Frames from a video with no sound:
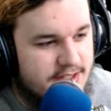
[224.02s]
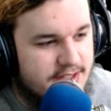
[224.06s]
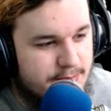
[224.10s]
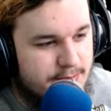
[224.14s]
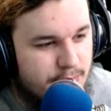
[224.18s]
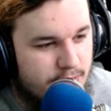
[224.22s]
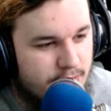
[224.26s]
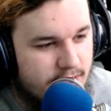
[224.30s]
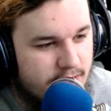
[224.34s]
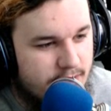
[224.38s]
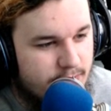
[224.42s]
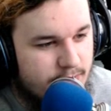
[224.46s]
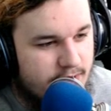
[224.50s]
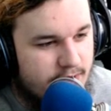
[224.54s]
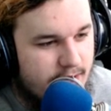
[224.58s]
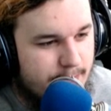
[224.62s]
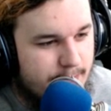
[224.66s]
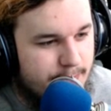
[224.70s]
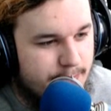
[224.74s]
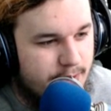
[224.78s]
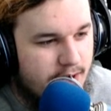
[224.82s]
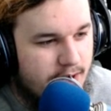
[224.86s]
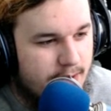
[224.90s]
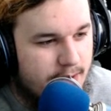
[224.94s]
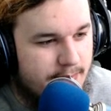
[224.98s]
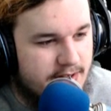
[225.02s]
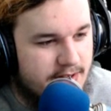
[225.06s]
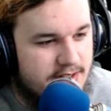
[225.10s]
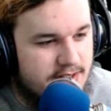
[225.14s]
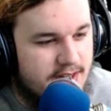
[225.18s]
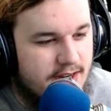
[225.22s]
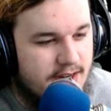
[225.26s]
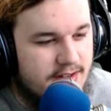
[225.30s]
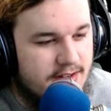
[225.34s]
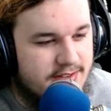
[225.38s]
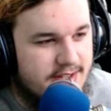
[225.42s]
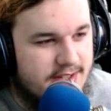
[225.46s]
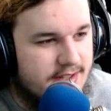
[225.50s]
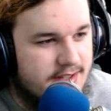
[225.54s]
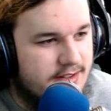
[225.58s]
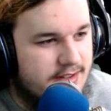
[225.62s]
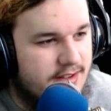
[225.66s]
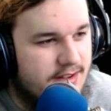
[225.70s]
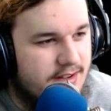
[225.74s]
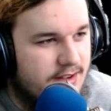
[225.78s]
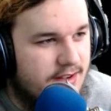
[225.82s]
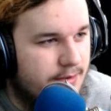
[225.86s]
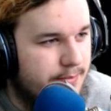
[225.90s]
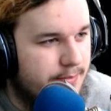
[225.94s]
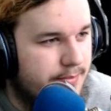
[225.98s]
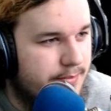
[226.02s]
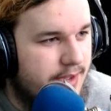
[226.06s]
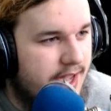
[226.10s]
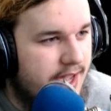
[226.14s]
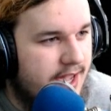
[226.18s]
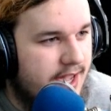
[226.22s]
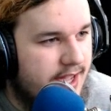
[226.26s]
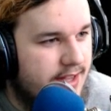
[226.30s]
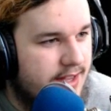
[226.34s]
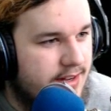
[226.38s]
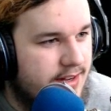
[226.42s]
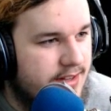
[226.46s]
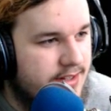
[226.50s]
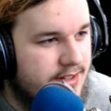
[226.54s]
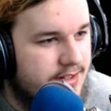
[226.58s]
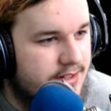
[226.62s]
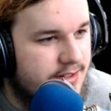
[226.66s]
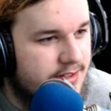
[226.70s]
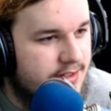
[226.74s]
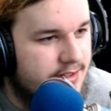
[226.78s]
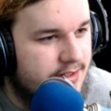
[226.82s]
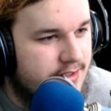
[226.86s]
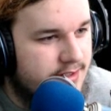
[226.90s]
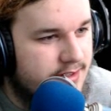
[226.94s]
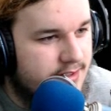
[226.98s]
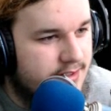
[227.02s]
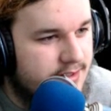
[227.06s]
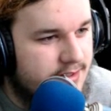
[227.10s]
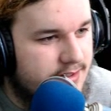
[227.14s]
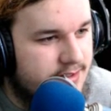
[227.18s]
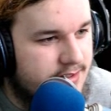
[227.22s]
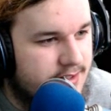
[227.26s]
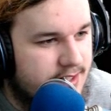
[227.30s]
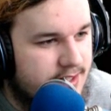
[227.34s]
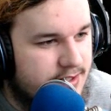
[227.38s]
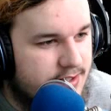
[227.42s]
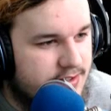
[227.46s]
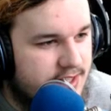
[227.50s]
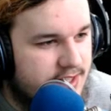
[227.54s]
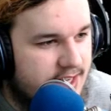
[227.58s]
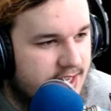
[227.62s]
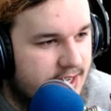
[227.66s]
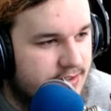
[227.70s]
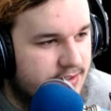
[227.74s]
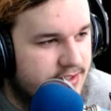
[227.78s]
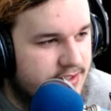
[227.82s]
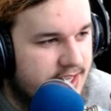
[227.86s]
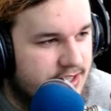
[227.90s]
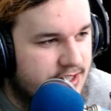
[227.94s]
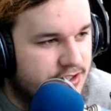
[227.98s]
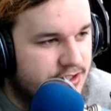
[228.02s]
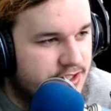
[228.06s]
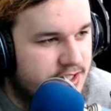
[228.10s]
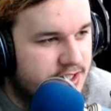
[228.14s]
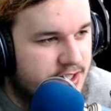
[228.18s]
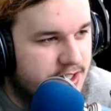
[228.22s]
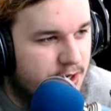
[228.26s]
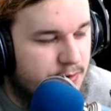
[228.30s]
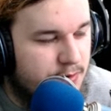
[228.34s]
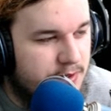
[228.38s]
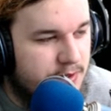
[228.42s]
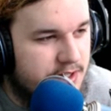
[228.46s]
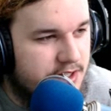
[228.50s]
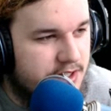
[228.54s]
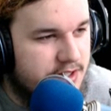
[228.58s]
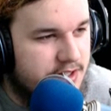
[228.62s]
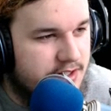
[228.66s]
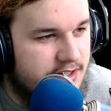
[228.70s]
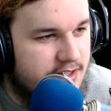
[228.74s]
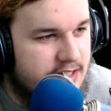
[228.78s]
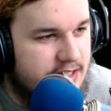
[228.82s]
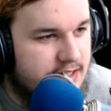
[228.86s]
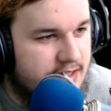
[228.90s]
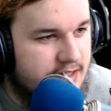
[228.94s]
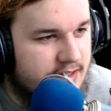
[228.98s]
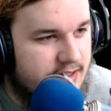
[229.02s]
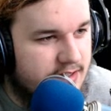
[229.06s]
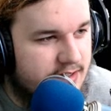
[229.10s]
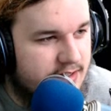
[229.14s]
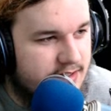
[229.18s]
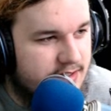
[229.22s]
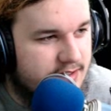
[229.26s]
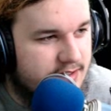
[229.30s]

disappointed when I popped my tire. I was like, oh man, I was like I was actually going good,